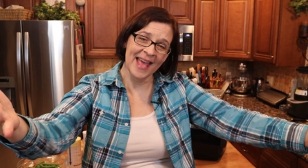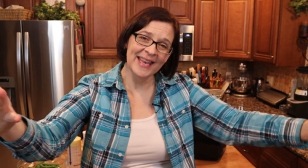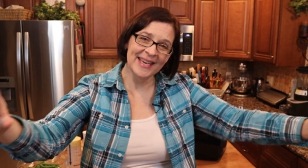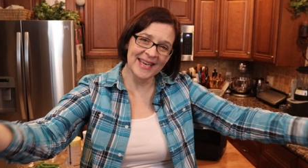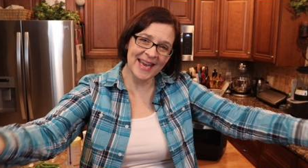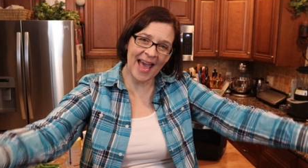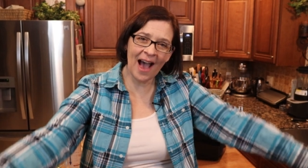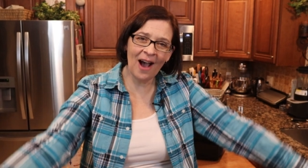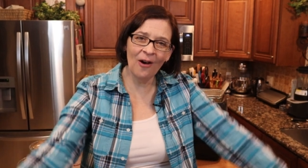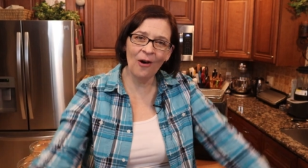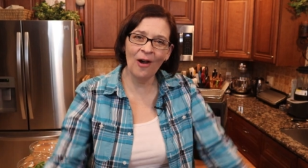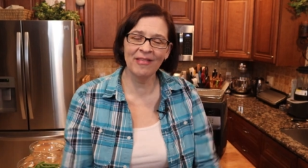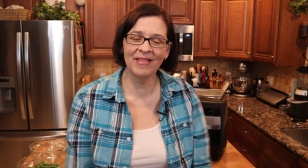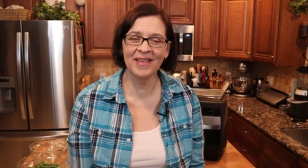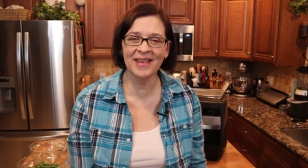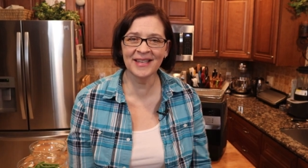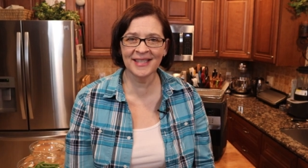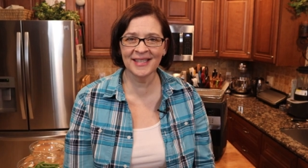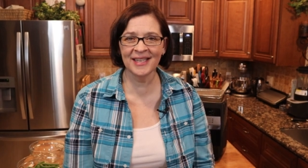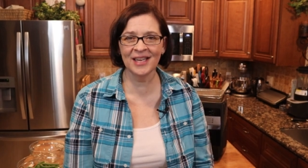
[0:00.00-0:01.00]
Now,
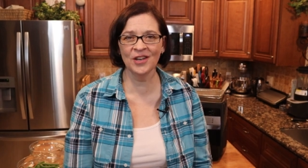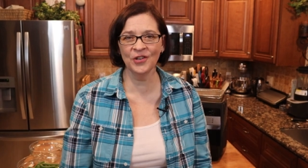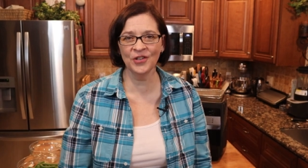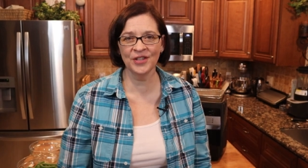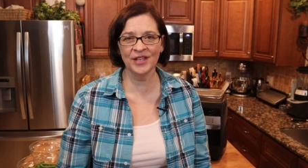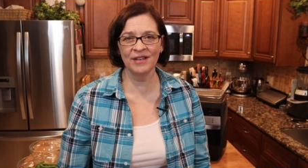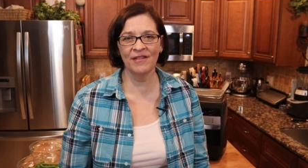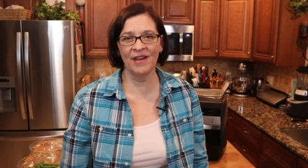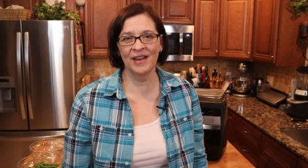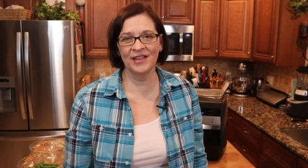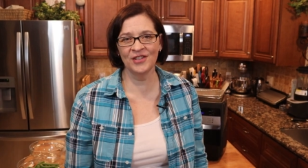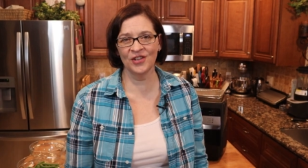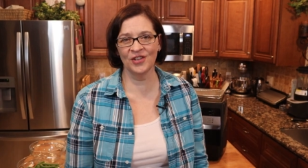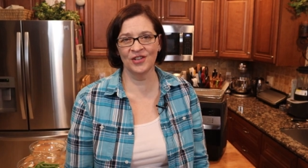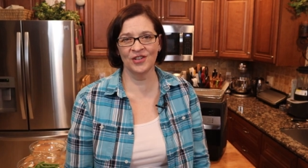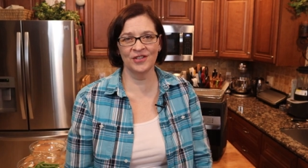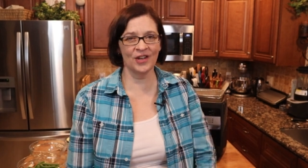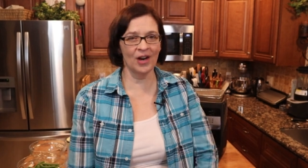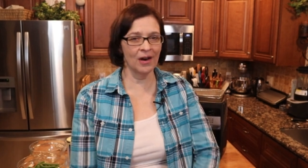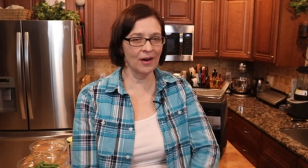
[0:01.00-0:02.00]
this year's
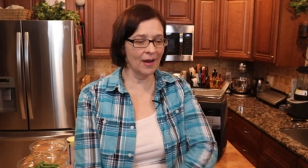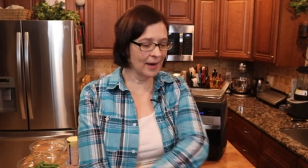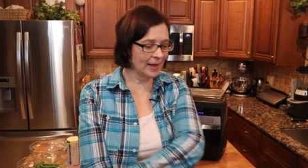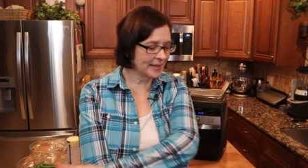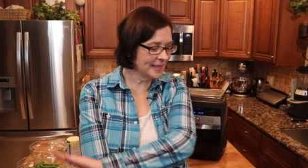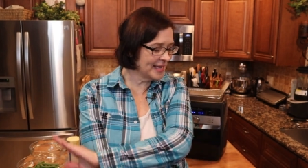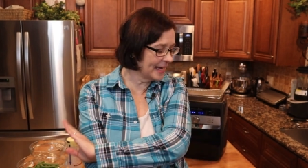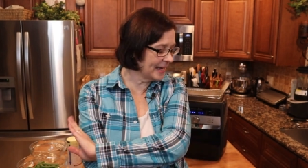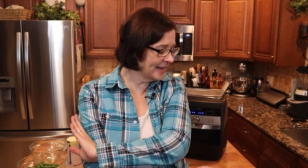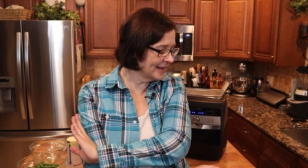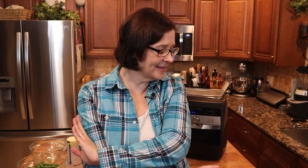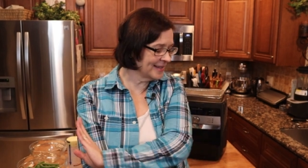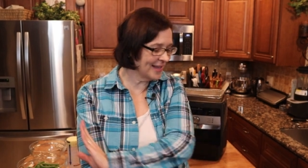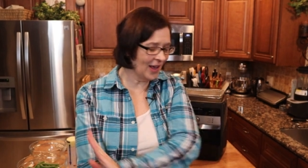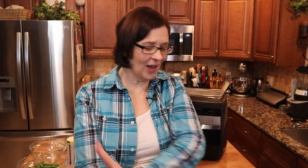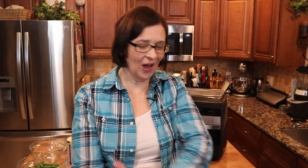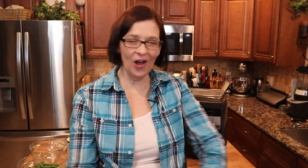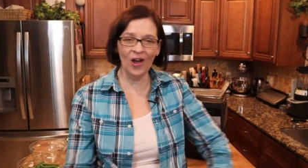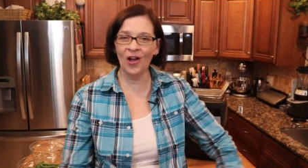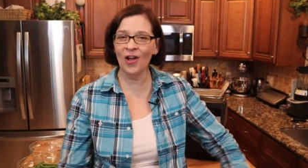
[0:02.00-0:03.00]
adventures are going to take us
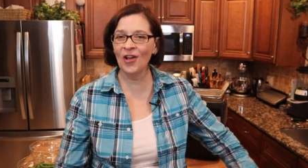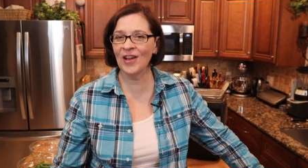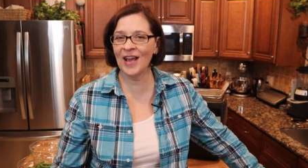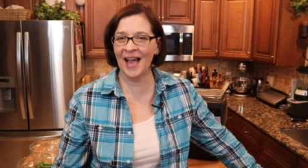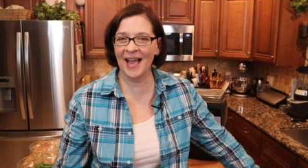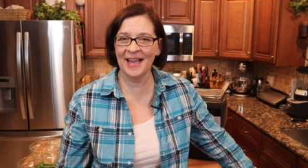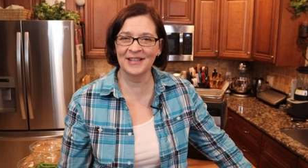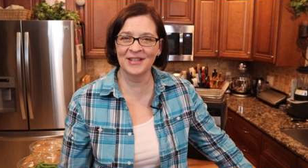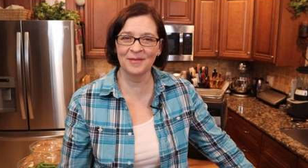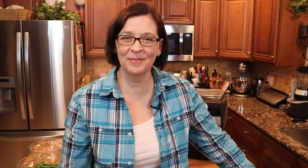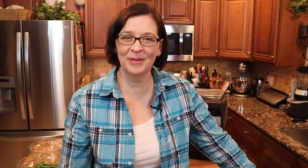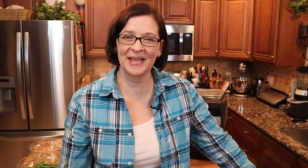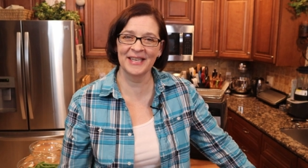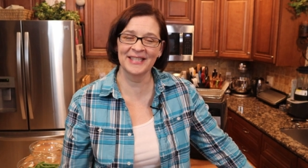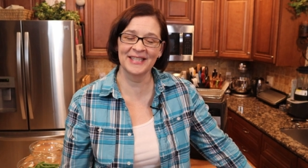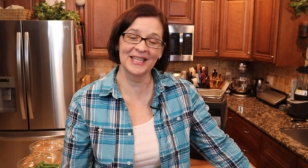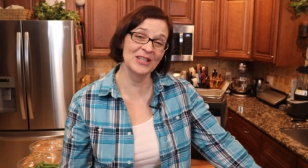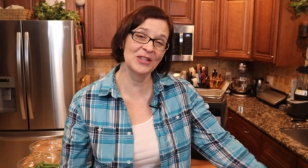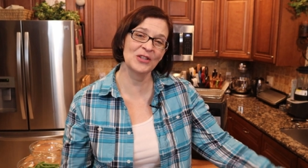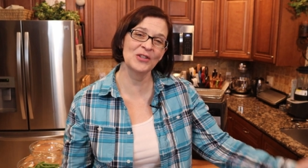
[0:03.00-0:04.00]
all kinds of
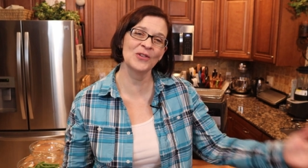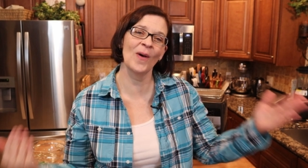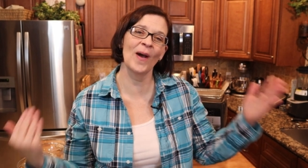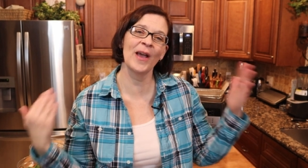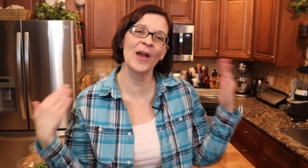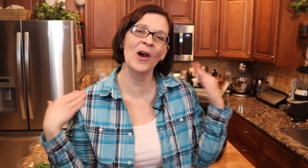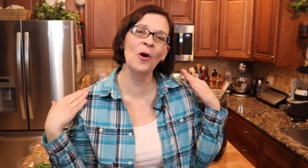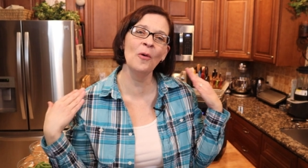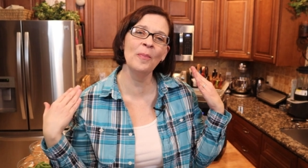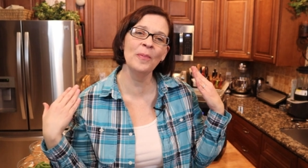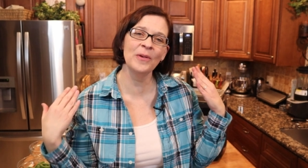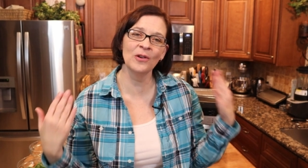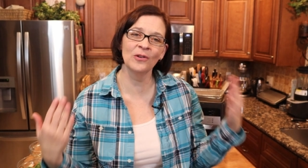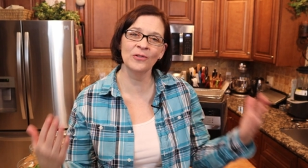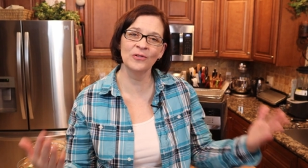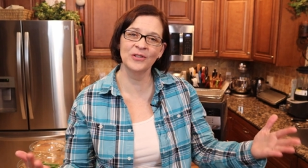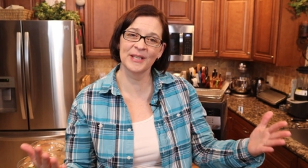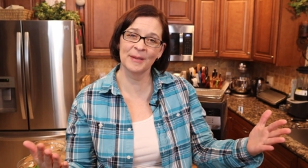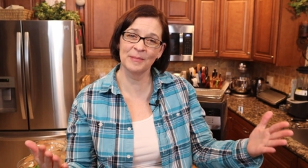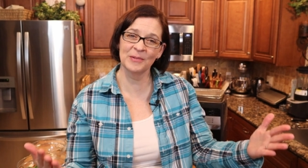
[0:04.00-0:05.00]
places, so I hope
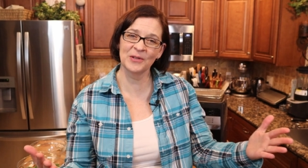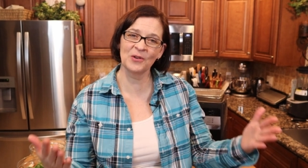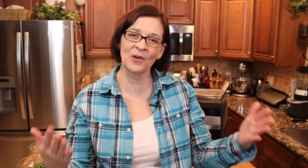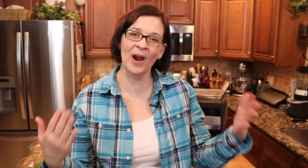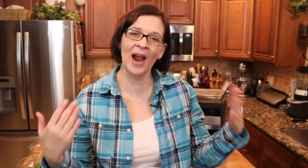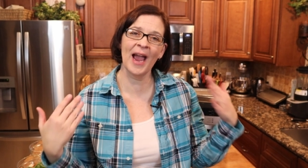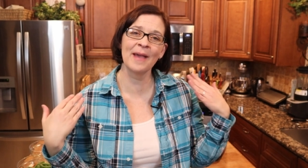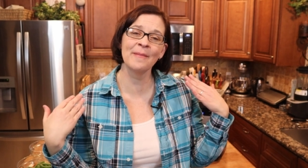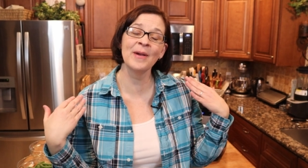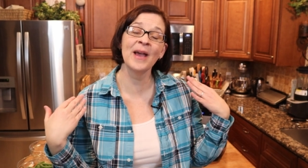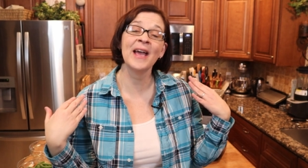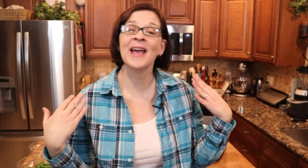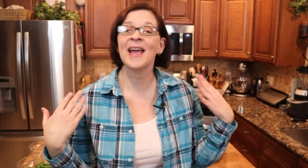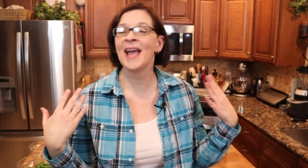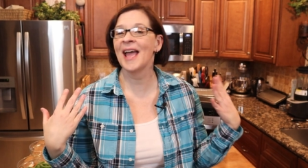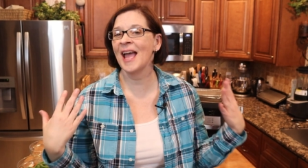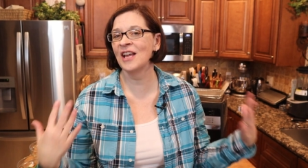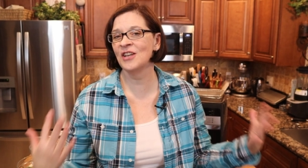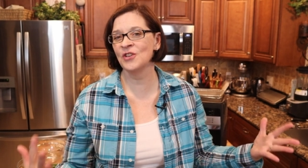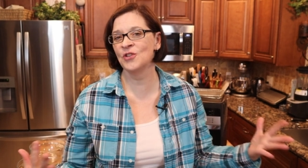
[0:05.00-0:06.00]
you'll subscribe
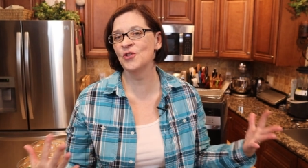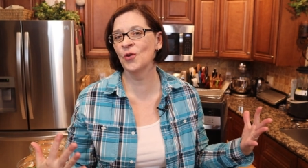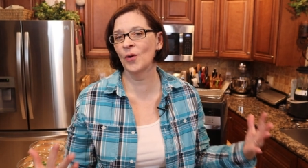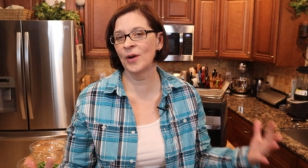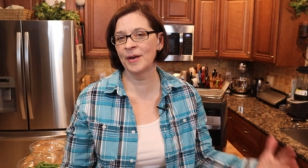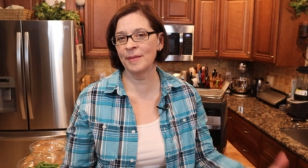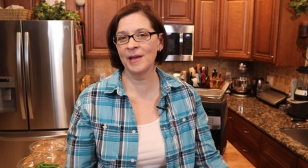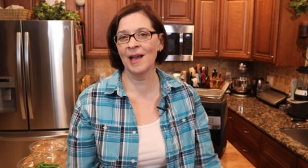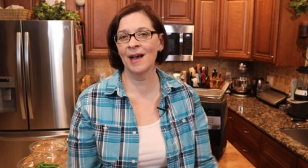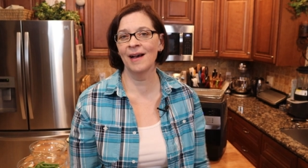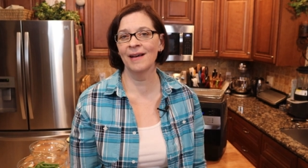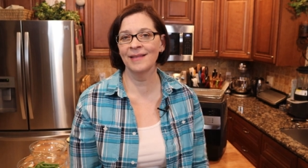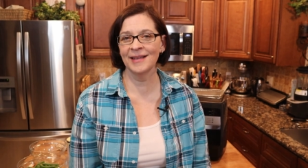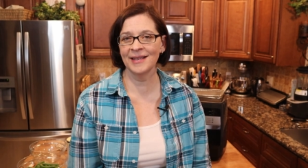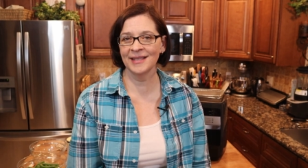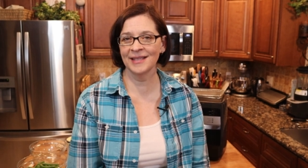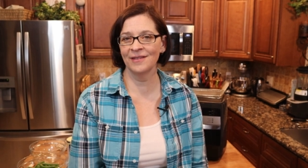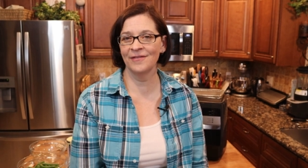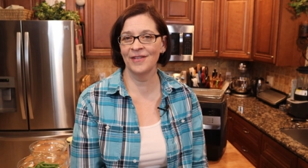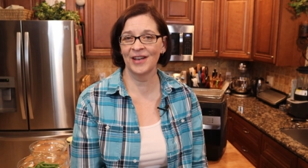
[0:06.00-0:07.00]
and join me on
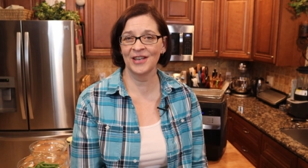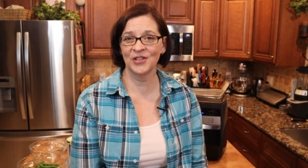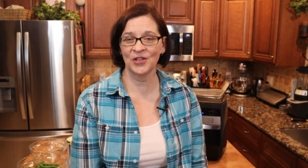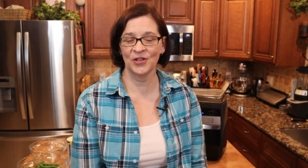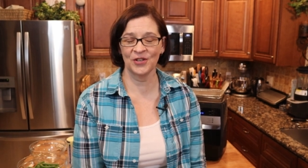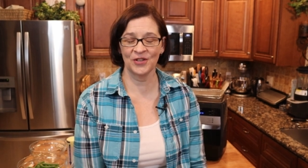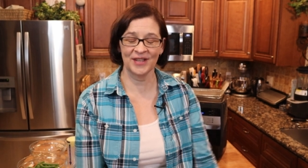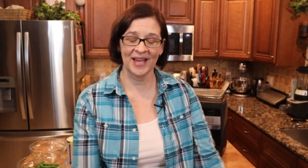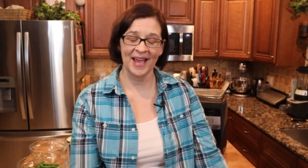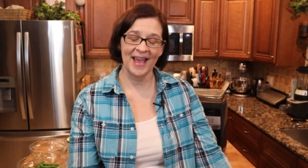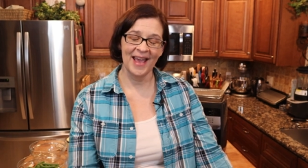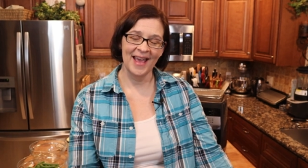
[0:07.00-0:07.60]
these adventures.